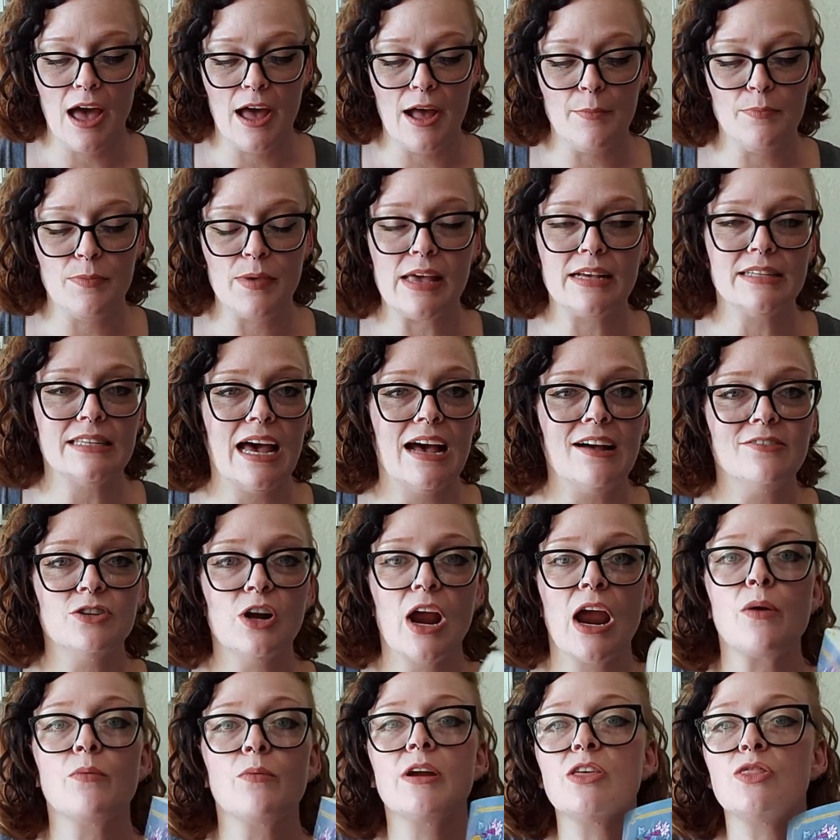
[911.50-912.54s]
Because after I
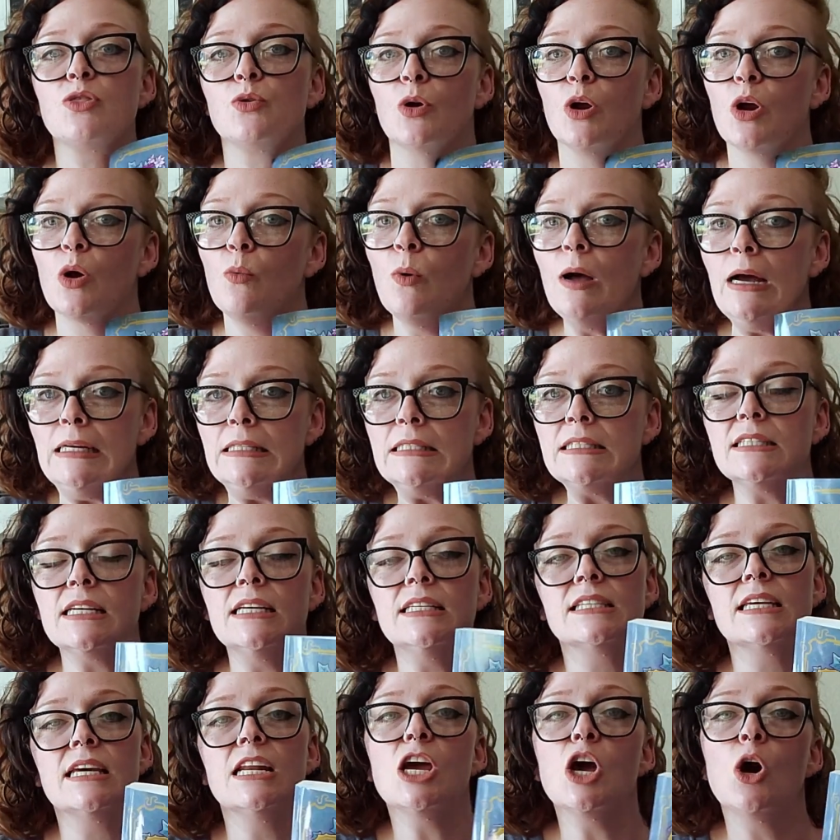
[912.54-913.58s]
read through it once, it's
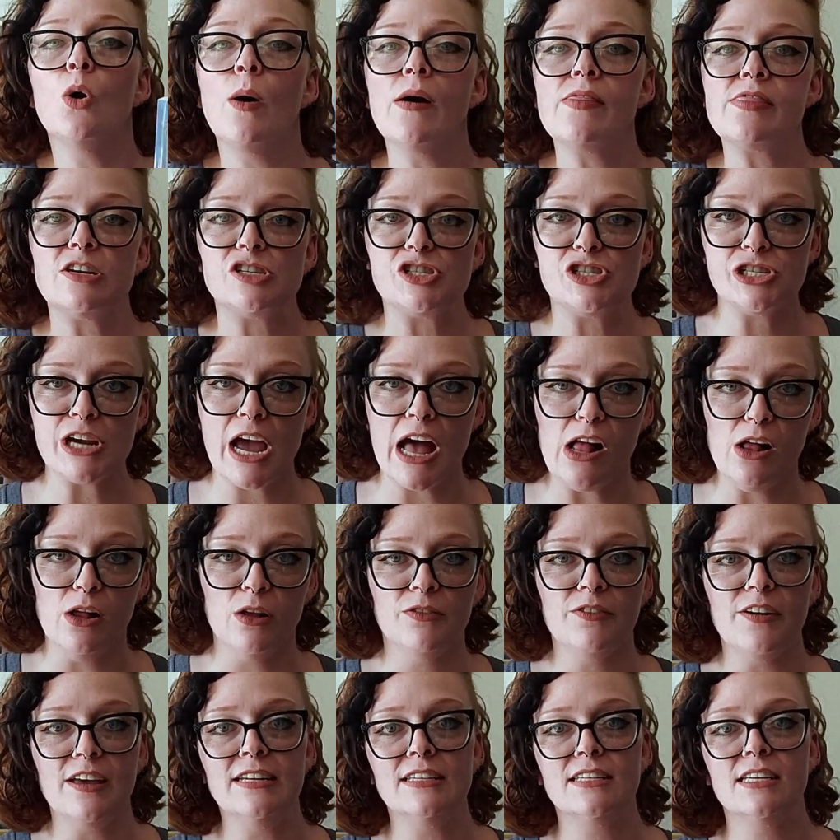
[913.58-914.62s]
going to go on the shelf
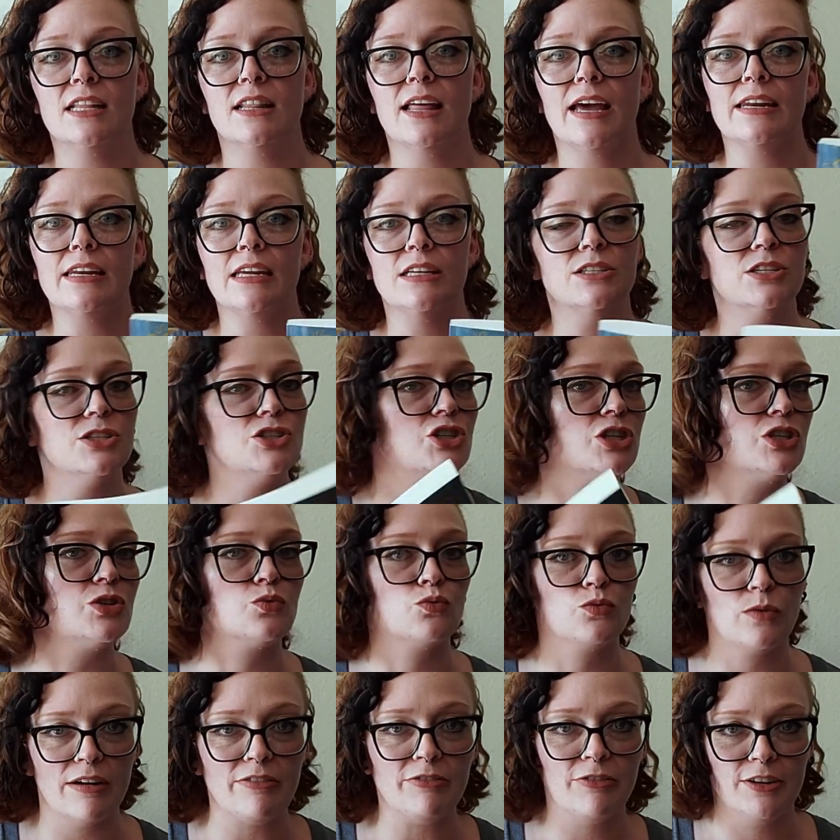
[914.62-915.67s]
until I need to just
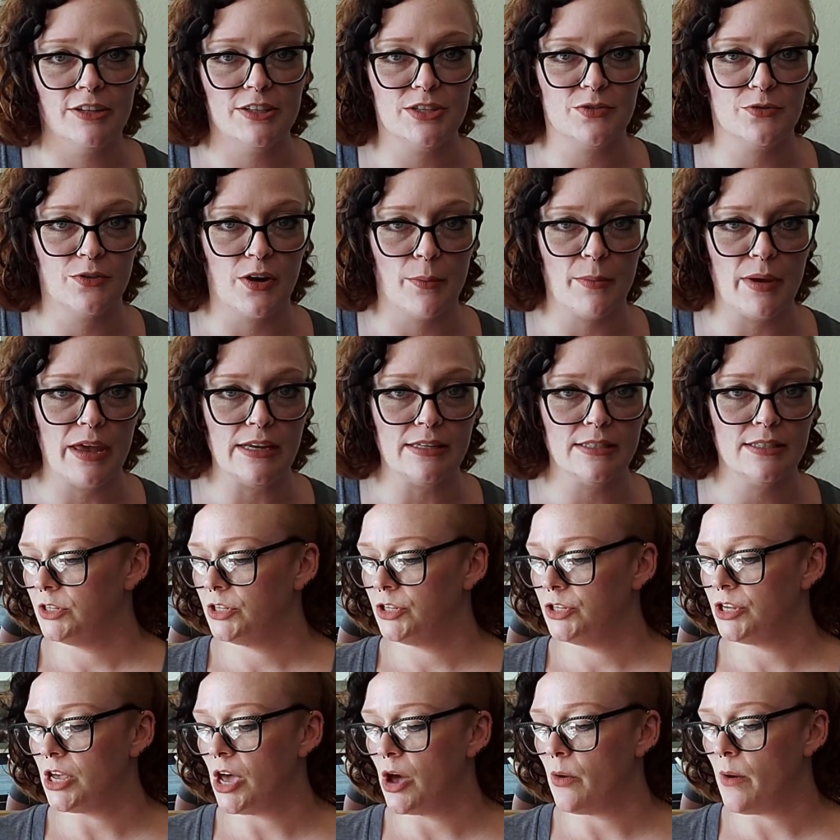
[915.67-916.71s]
reference from it.
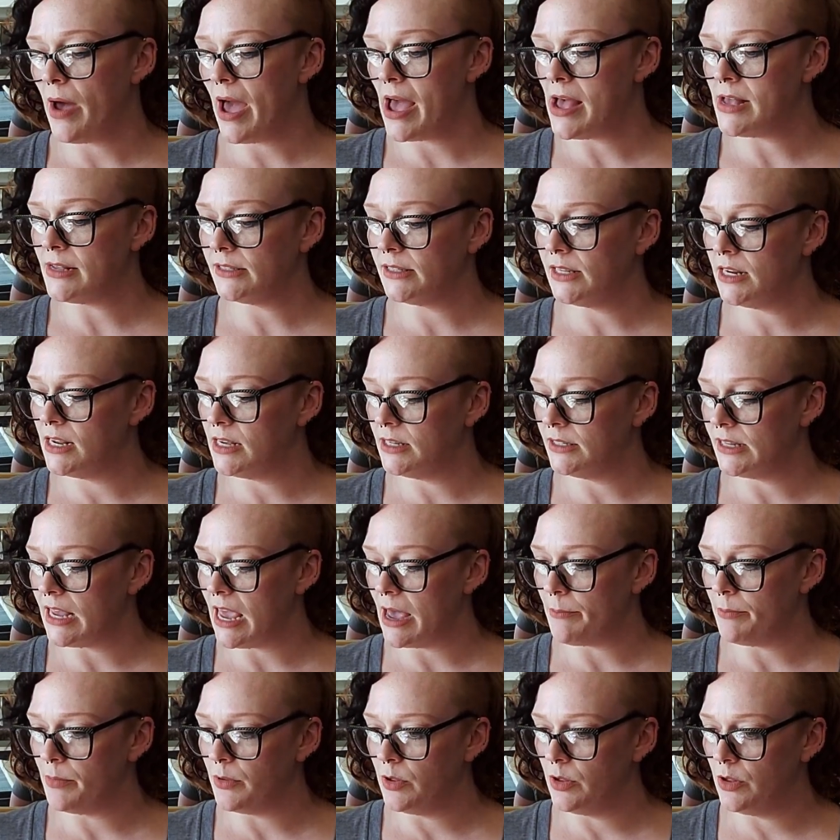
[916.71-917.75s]
So as an
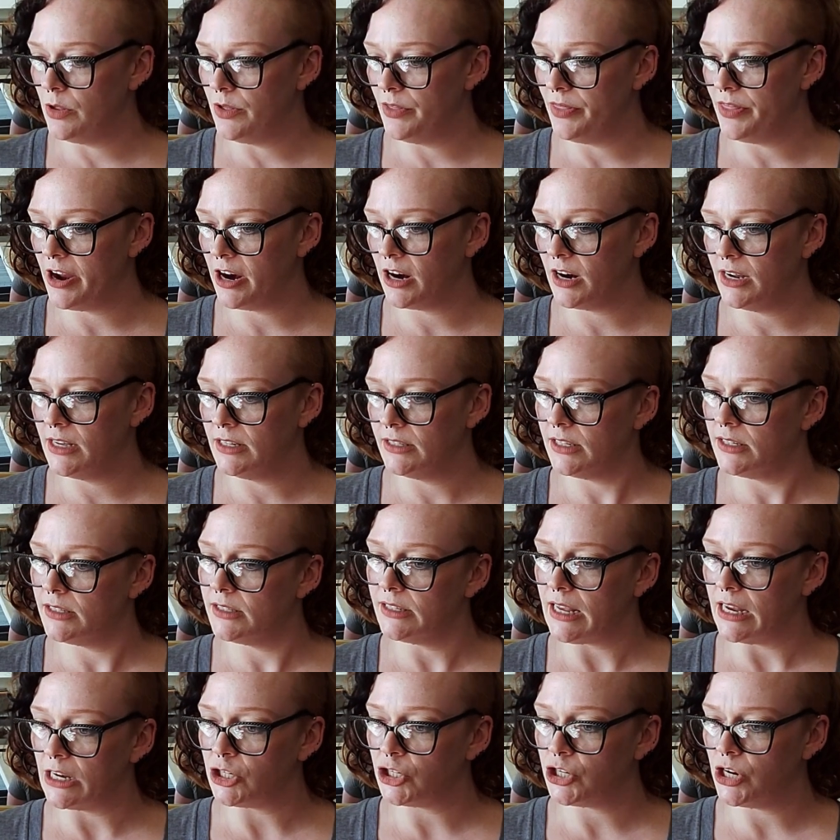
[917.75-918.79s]
example, there is a
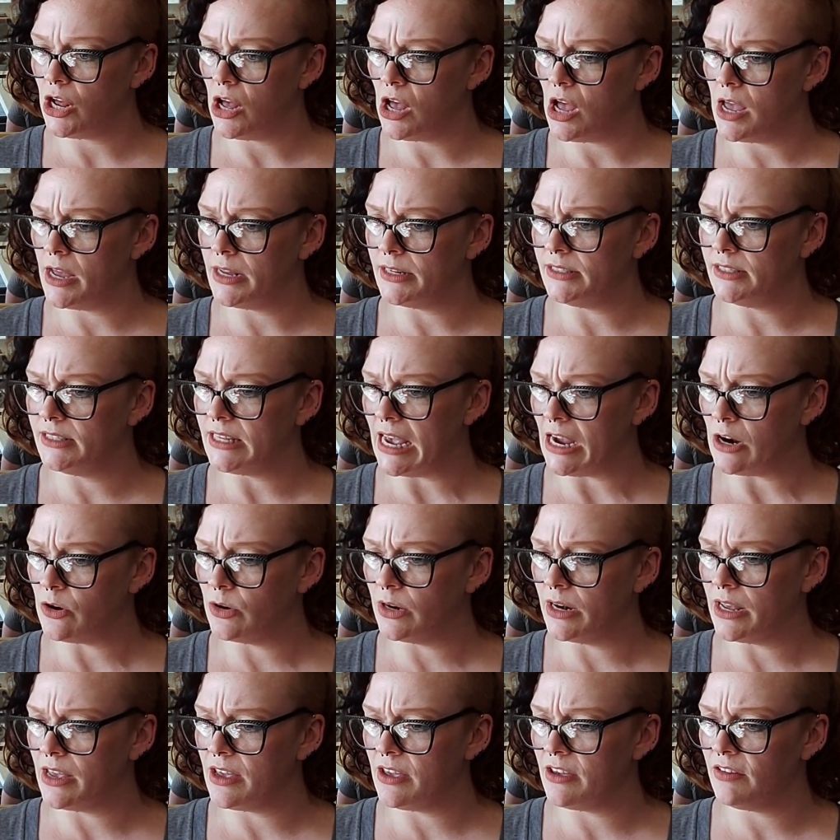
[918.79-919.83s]
section on
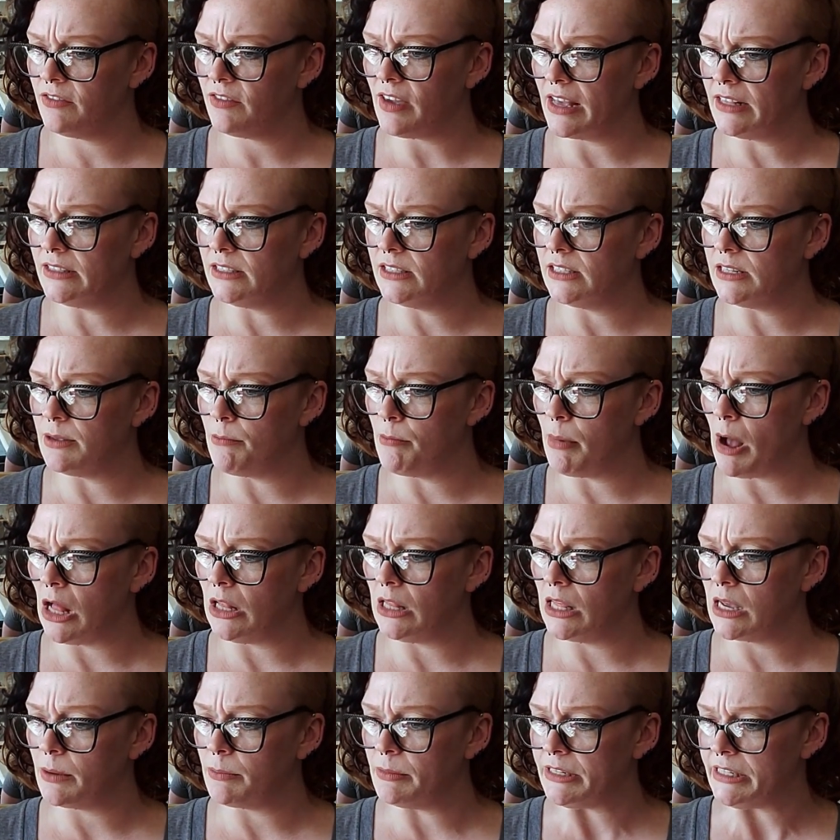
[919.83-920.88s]
decorative and
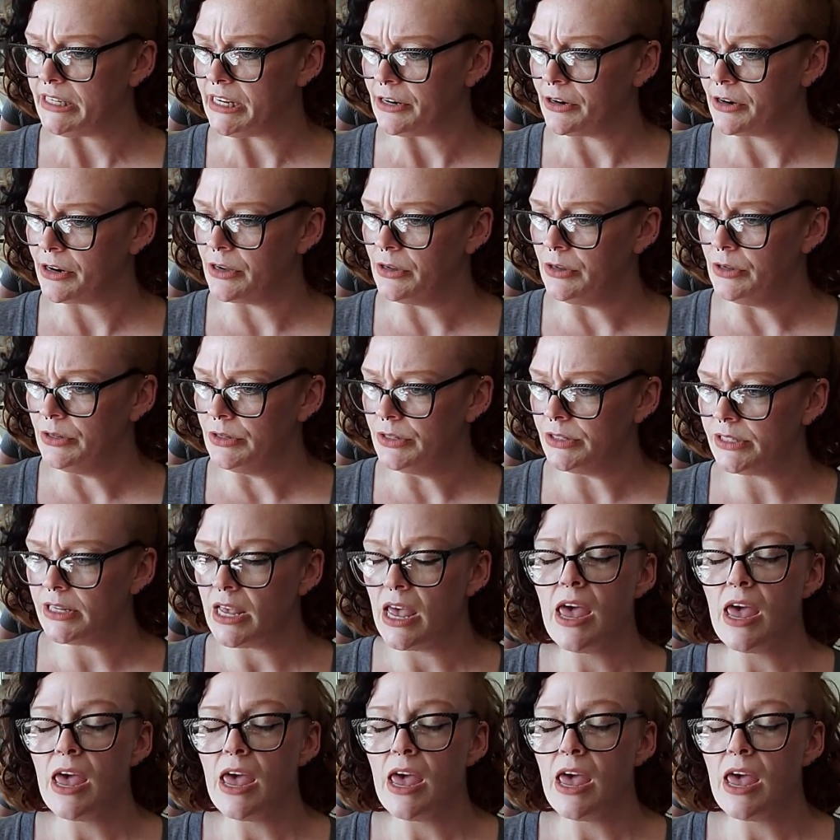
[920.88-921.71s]
symbolic materials,